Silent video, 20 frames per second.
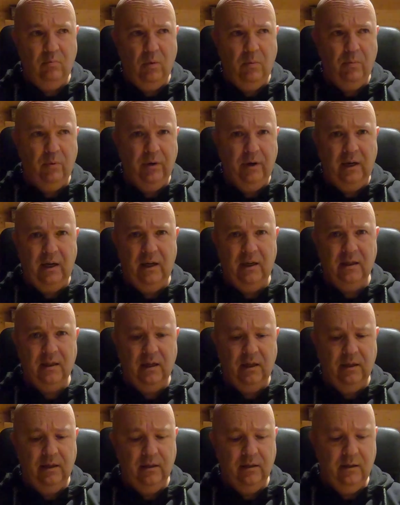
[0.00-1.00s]
1.8
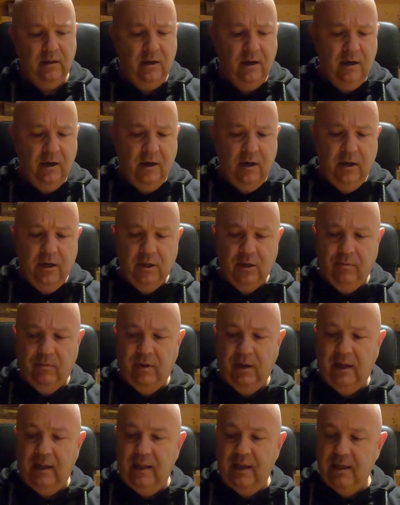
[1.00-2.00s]
tons. So I'm
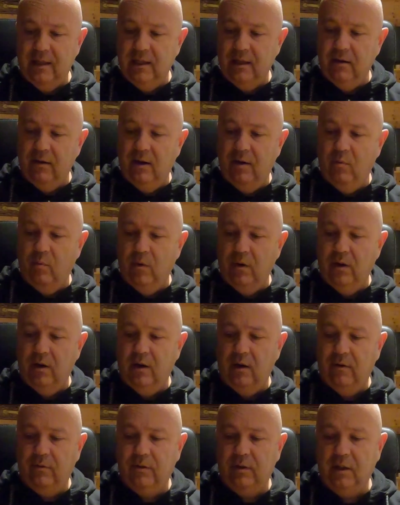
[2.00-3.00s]
thinking this is only a
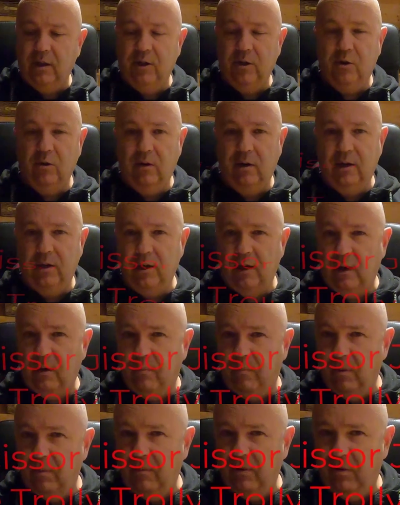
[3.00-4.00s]
1.5 ton trolley
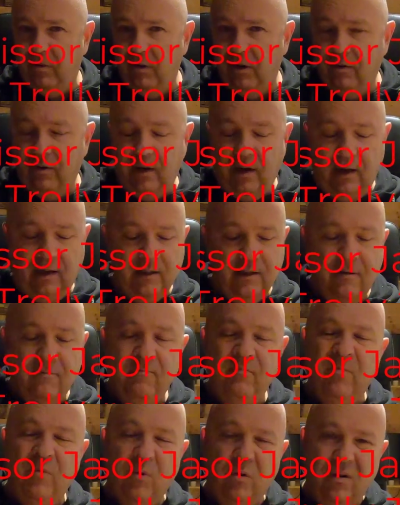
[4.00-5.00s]
jack, but my theory is
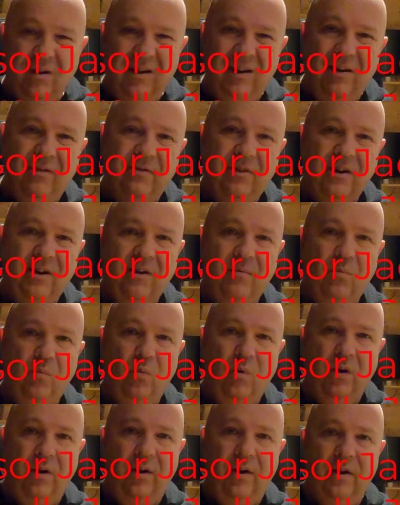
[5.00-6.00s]
I'm only lifting up
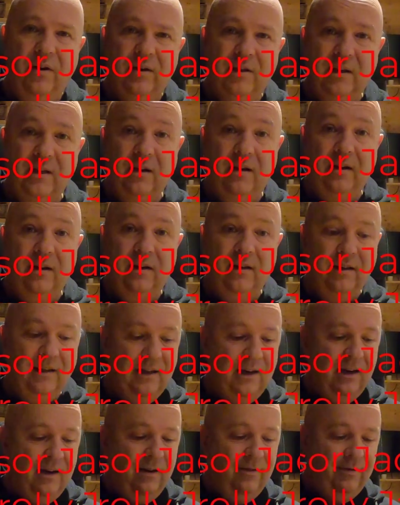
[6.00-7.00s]
one side of the
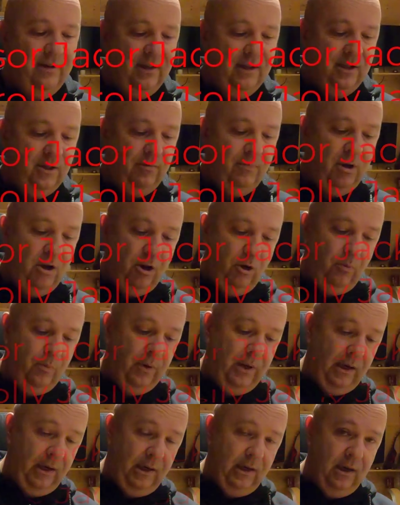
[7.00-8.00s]
caravan. So I'm
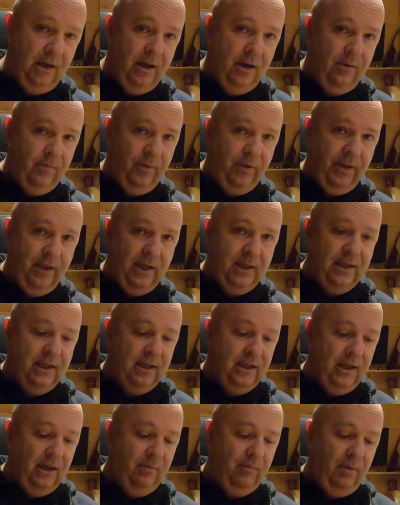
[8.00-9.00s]
hoping that this
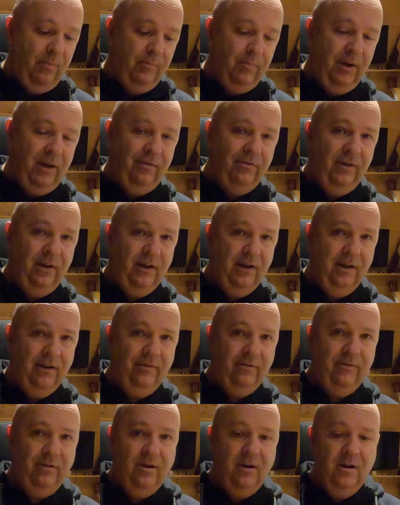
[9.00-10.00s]
is going to be beefy
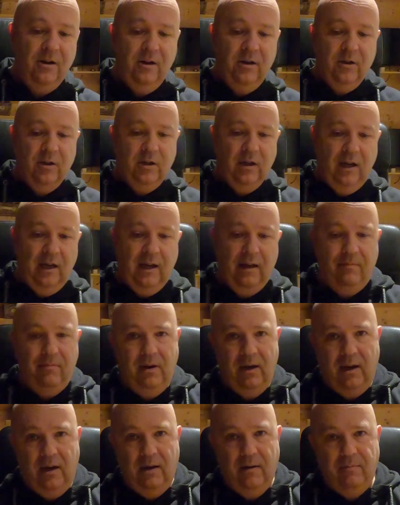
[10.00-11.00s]
enough. So let
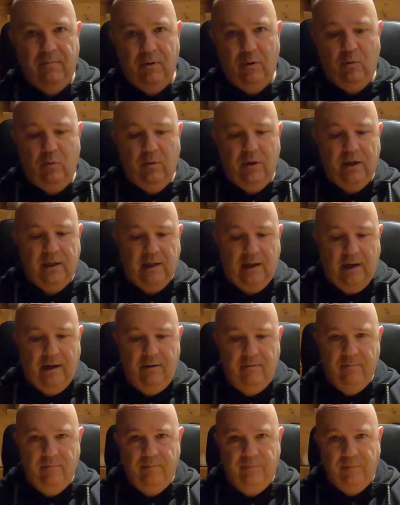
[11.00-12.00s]
me pull this
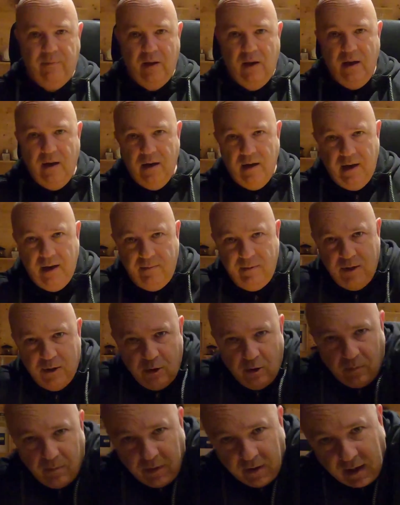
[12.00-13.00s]
out. Let me
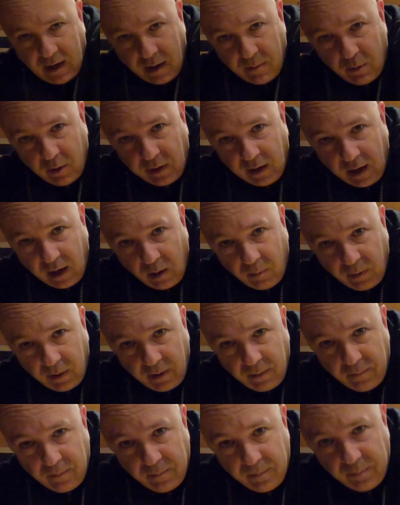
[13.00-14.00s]
drop the camera down a
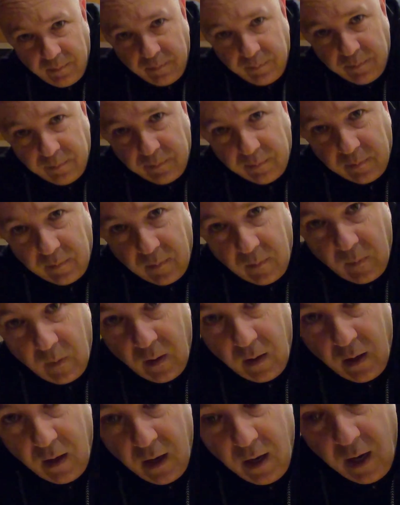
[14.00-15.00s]
bit.
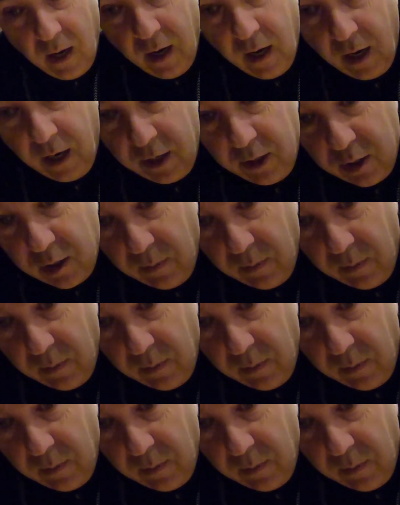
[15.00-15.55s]
And you